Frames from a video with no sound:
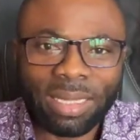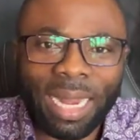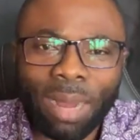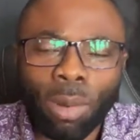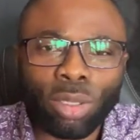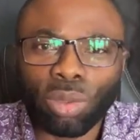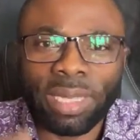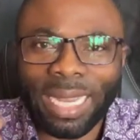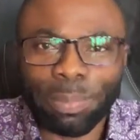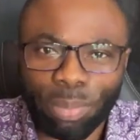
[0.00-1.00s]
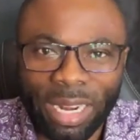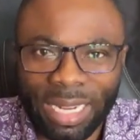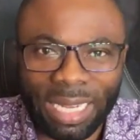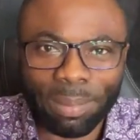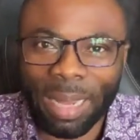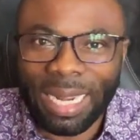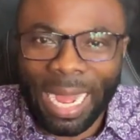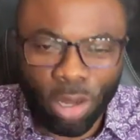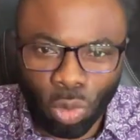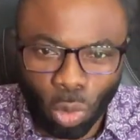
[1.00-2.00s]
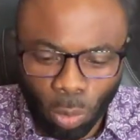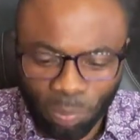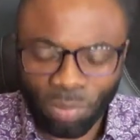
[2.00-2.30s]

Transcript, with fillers: that I want to get pregnant, but I don't know.